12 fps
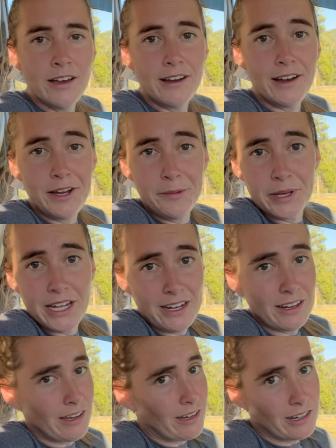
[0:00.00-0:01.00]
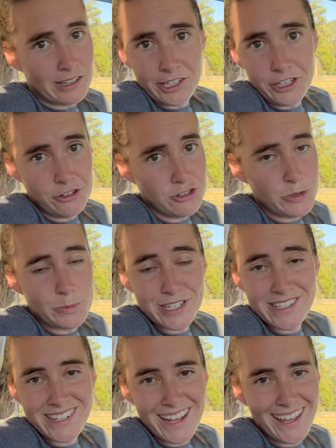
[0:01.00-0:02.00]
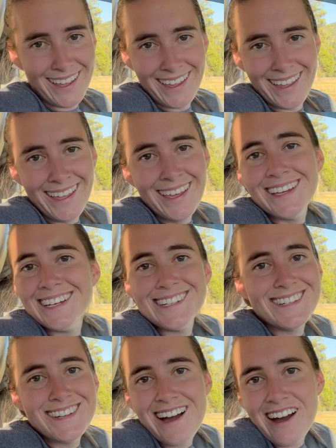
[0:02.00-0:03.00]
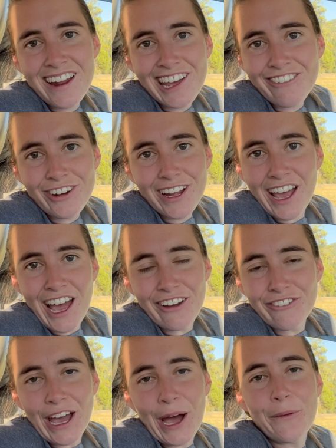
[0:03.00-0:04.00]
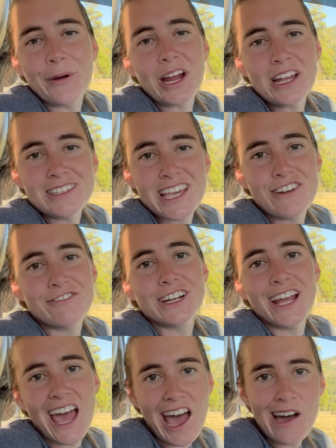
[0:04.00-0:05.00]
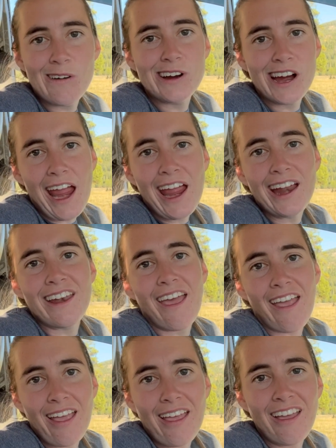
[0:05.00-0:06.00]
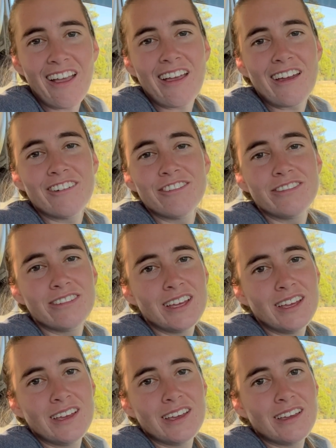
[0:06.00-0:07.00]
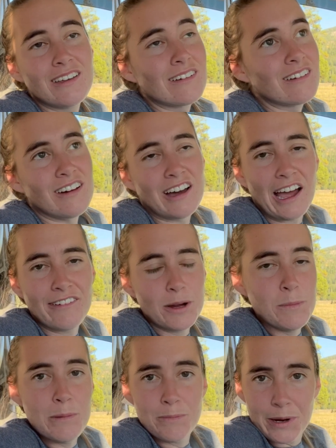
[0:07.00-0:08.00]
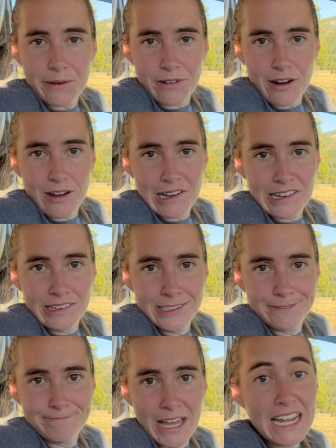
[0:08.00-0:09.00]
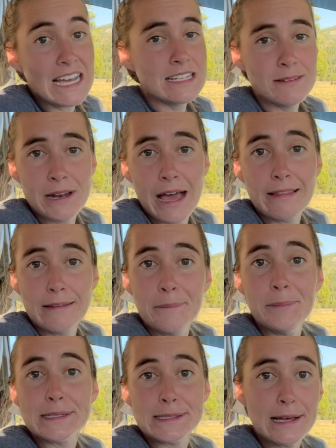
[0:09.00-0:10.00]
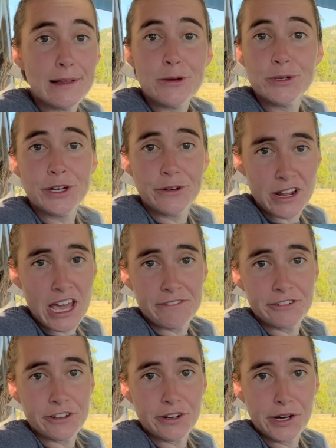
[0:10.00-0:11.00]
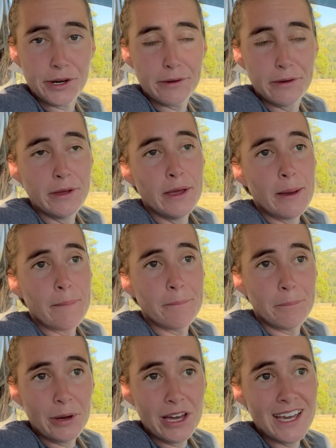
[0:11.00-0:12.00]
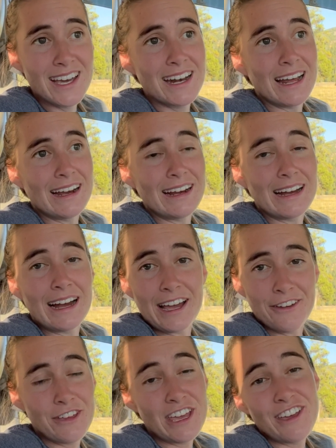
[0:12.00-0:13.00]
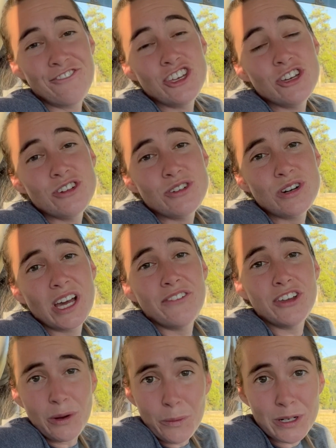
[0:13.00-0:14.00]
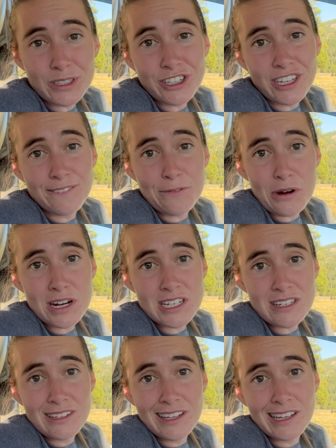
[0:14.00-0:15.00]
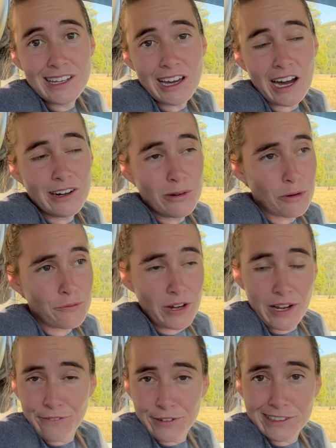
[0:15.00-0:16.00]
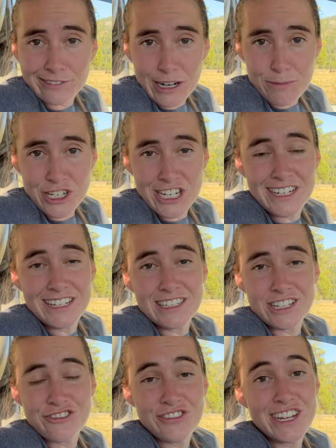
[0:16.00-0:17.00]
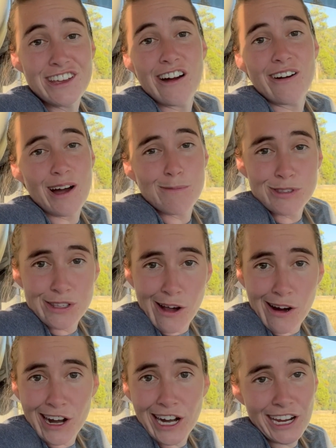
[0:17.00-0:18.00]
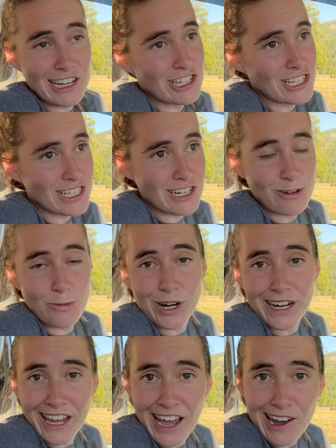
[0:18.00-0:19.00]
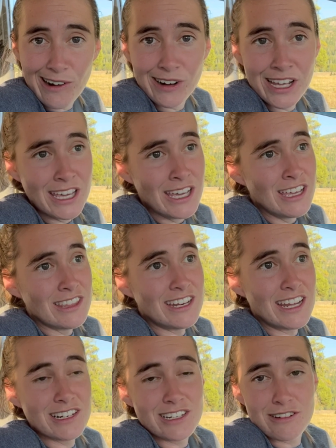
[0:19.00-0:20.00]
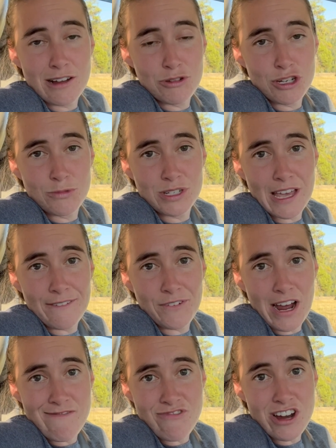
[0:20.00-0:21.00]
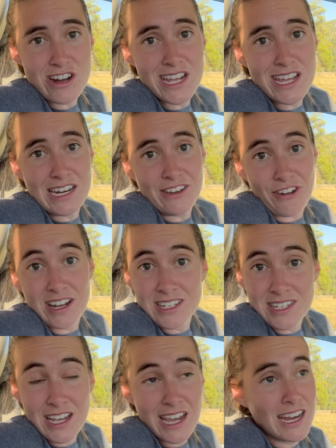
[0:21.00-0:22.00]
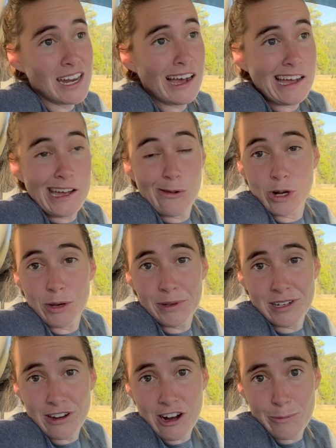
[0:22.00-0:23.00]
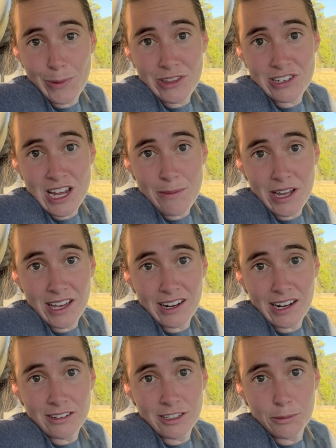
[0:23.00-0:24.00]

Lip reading: I made a huge mistake. It's not every half hour, it's every hour and a half. I remembered wrong. I guess I'm not Little Miss Yellowstone after all. But if you were looking forward to seeing an Old Faithful eruption in this video, I'm sorry, it just didn't work out. The next eruption was at 5:30, and if I stayed, it would have been dark by the time I got out of the